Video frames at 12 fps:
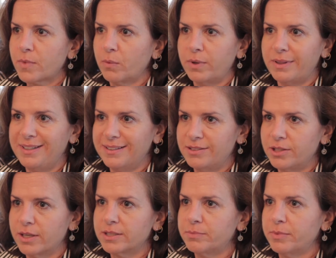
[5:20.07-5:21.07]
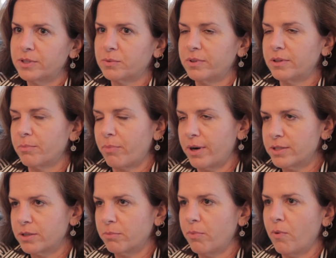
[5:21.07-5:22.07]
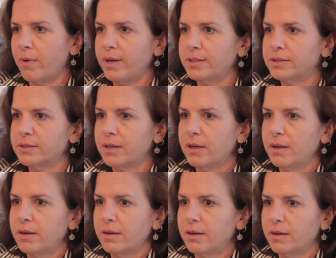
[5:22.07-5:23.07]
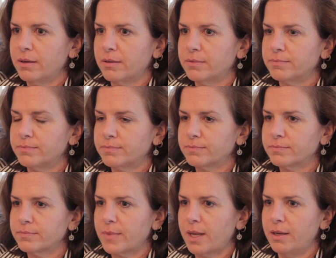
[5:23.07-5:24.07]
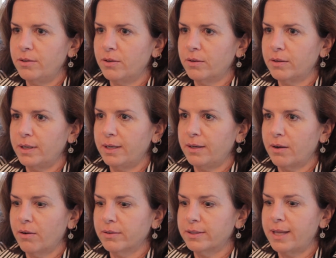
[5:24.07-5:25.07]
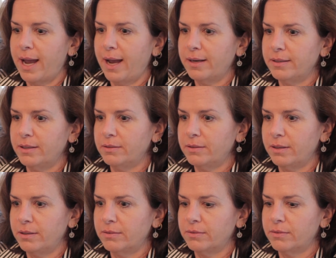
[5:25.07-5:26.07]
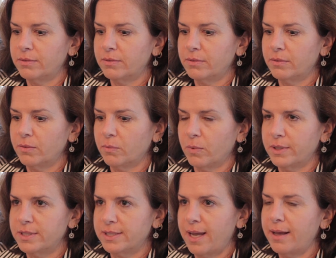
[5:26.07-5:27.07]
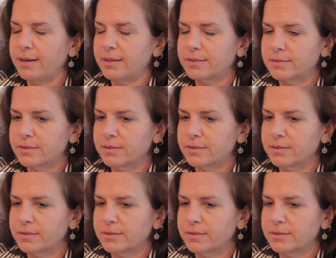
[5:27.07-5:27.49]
with the adjustments, with the pressure points, and you're getting all of that in one setting.